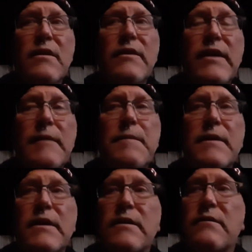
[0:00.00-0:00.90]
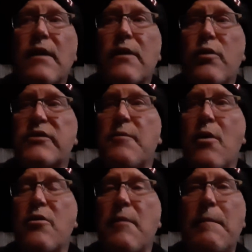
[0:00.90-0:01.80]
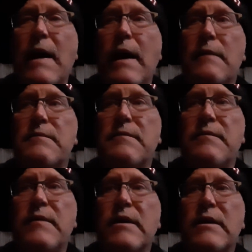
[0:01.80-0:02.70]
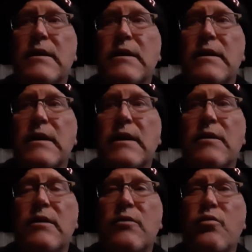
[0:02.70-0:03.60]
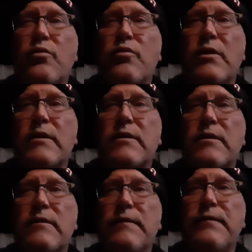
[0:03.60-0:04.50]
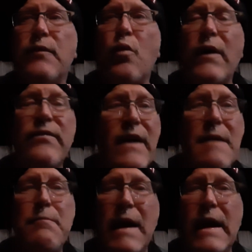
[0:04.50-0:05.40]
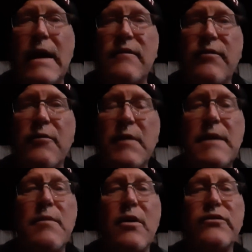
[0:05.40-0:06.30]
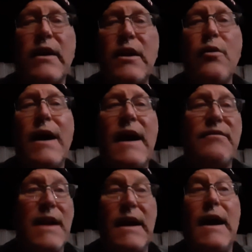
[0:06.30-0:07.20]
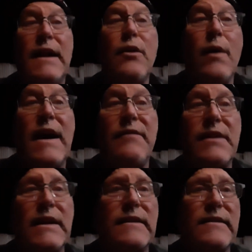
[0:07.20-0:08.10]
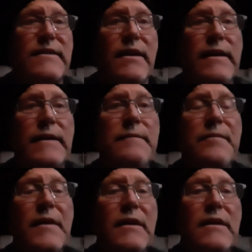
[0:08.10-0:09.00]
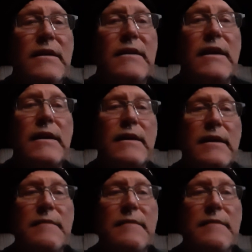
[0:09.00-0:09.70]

dipping, and I quit smoking the pipe. And it wasn't that bad for me because I know I have to get this done. And